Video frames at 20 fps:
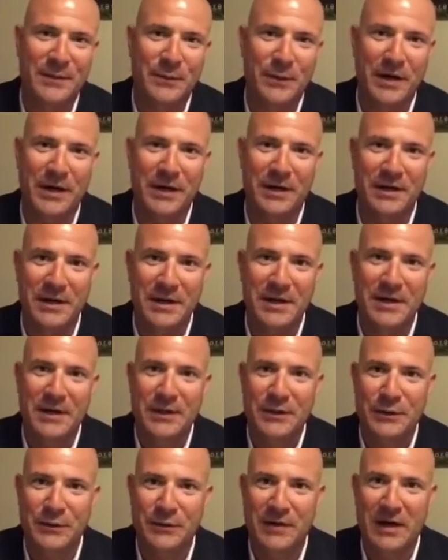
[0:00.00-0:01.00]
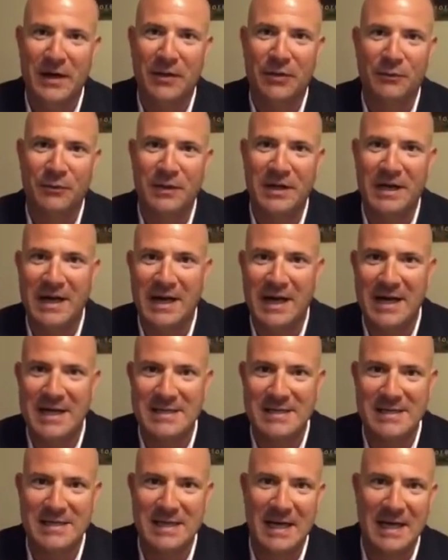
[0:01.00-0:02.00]
where you've got three
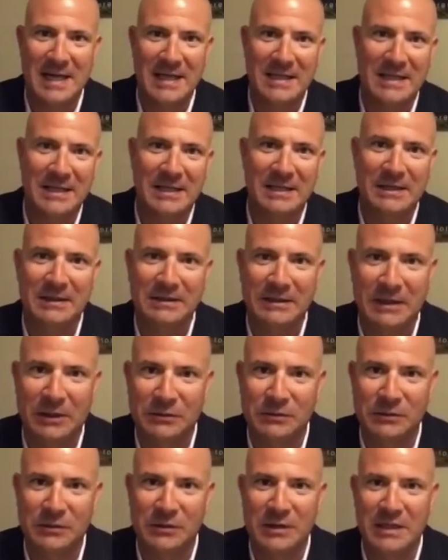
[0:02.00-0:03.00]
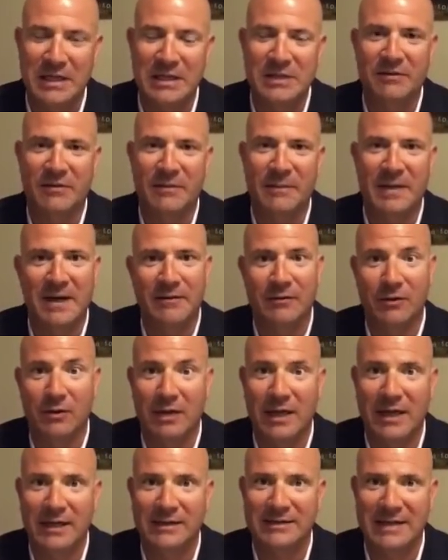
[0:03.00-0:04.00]
guys and they're each of them have their
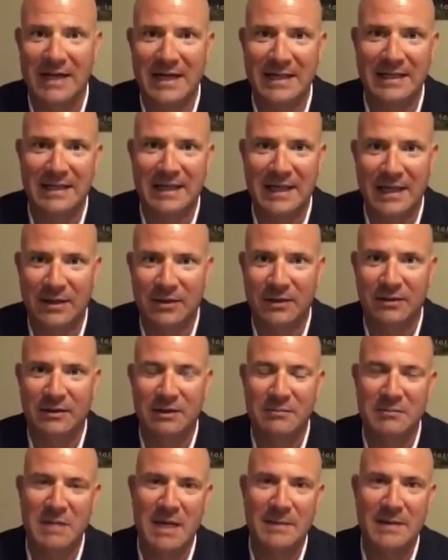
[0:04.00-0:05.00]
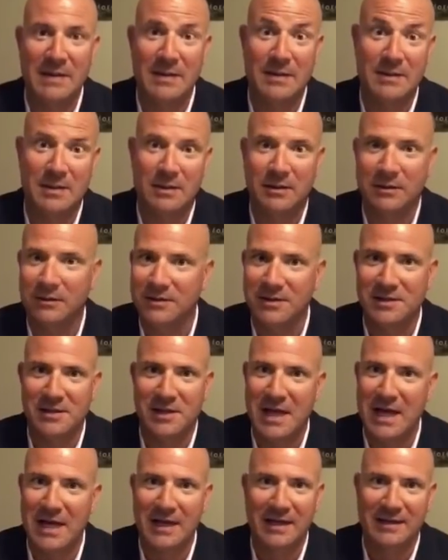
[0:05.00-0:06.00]
leg tied together, and maybe there's a little
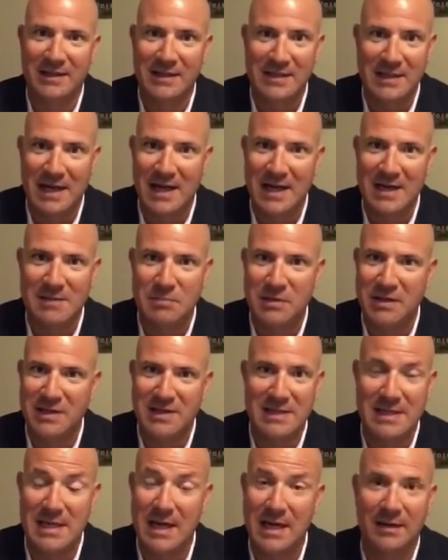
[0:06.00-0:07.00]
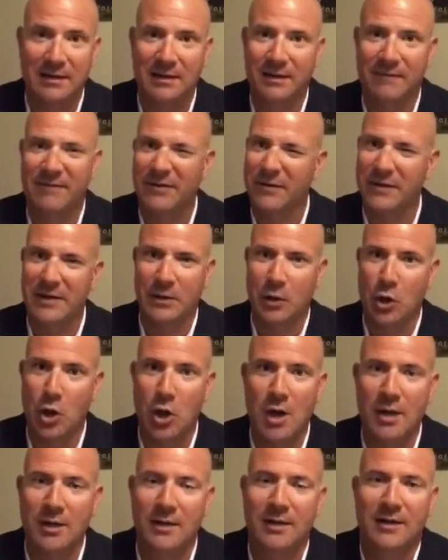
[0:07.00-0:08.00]
slack in the tie, but it's not very
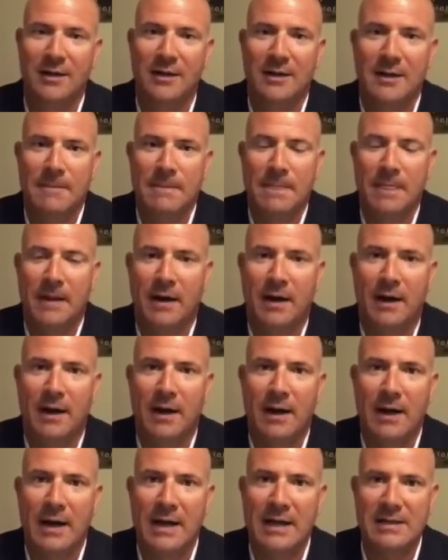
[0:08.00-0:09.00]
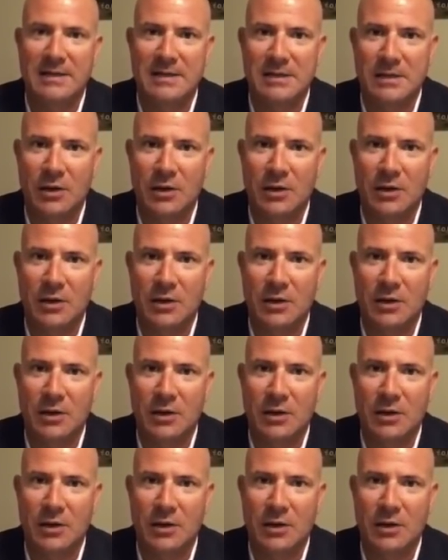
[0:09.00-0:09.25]
long. And